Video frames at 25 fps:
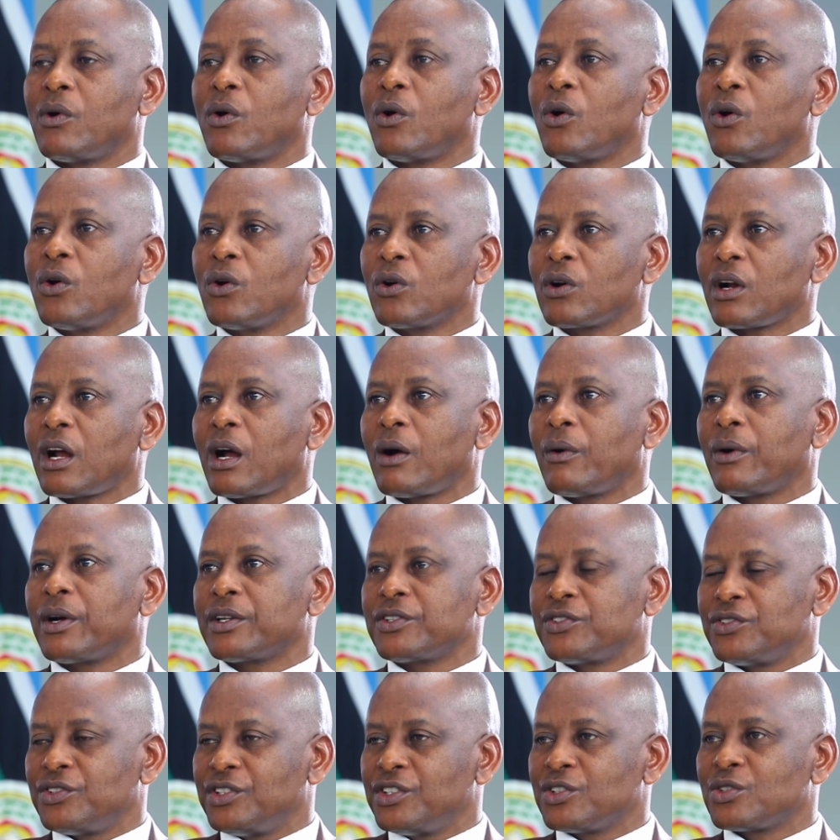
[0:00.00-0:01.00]
All our
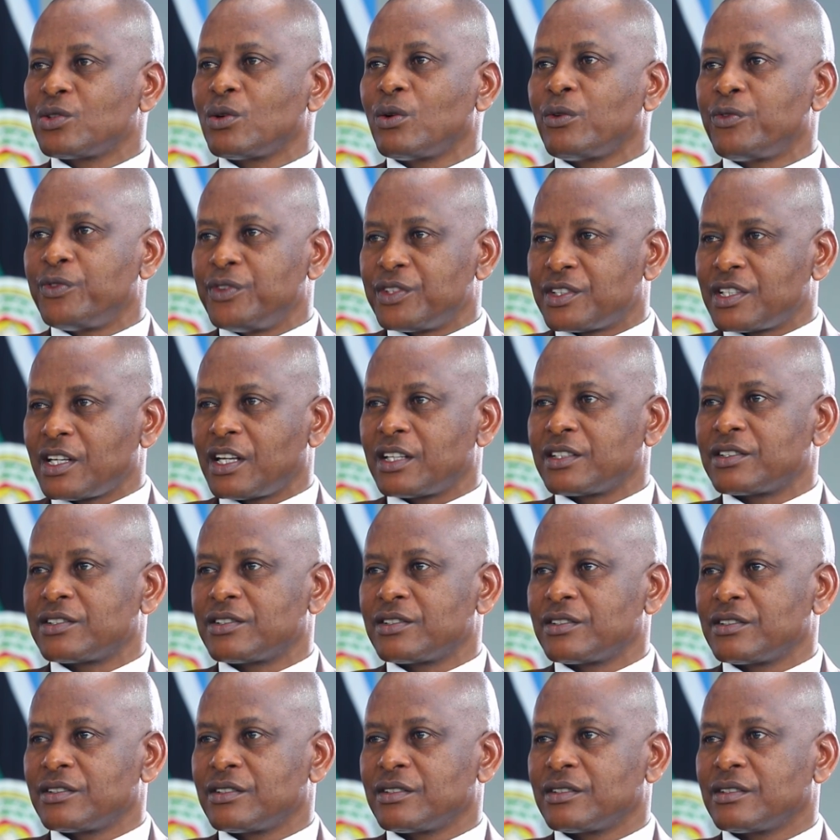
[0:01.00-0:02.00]
judicial
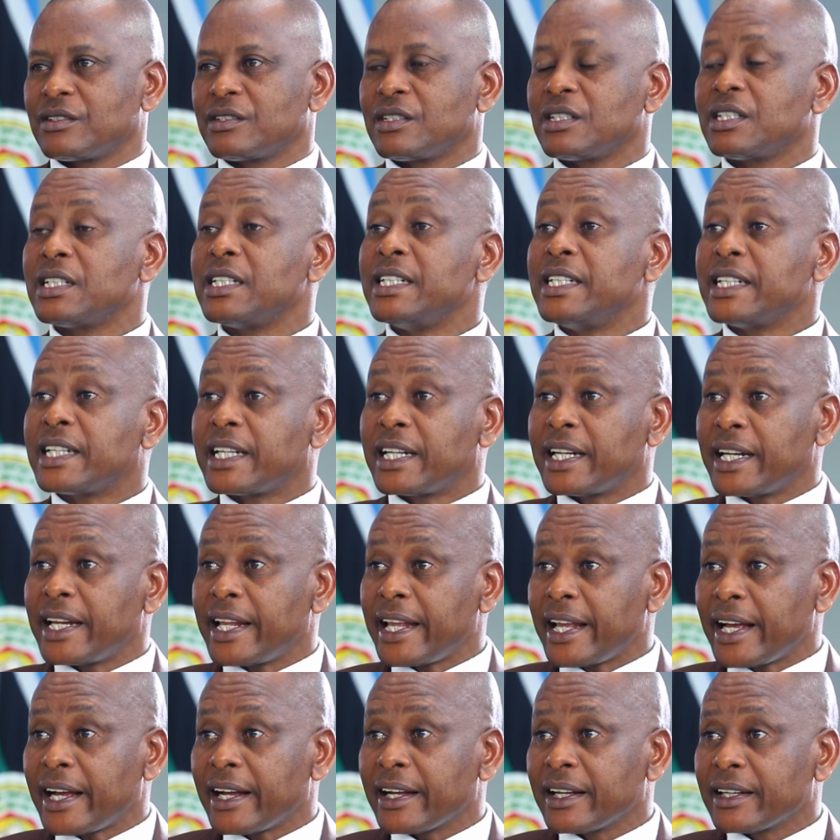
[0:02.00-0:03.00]
officers
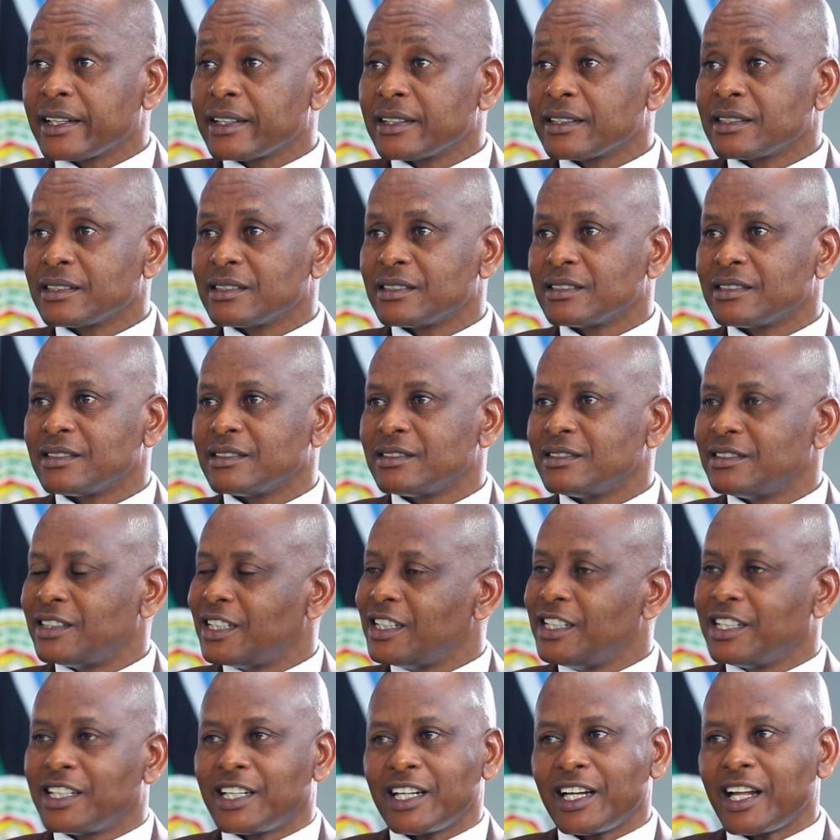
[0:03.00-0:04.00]
declare
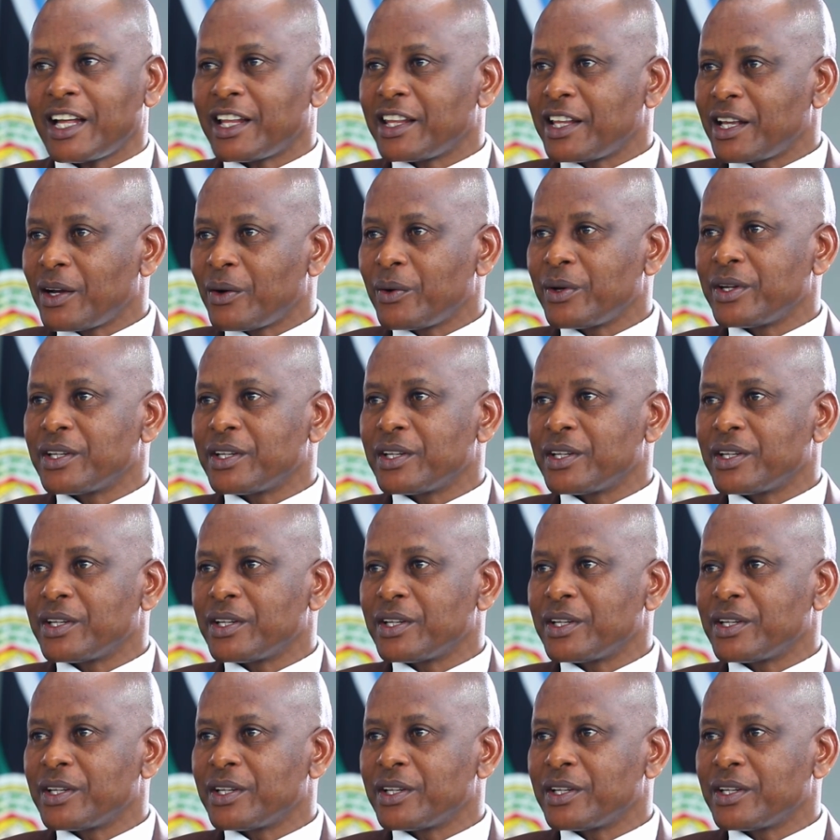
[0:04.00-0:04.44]
their